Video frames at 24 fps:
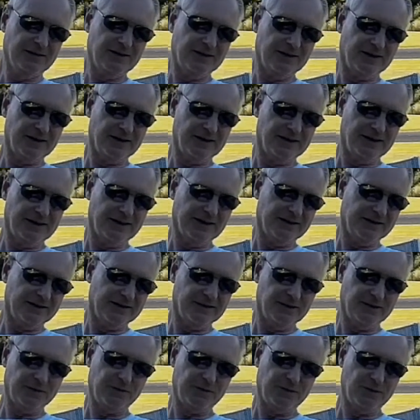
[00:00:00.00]
And
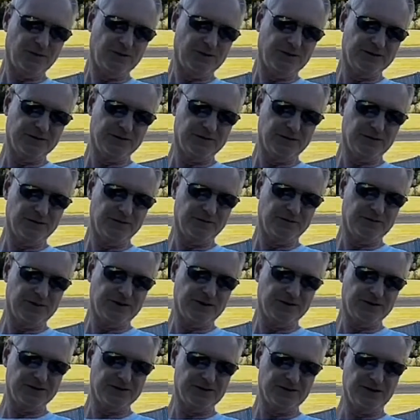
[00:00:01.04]
if you want to fly
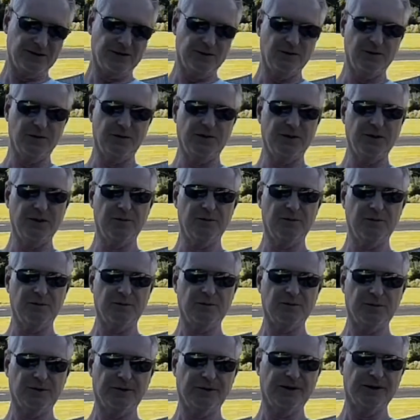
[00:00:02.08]
this and get
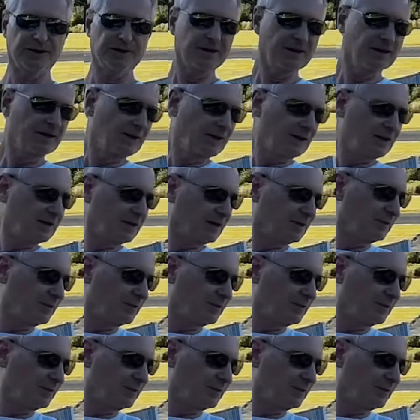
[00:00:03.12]
bored with it and then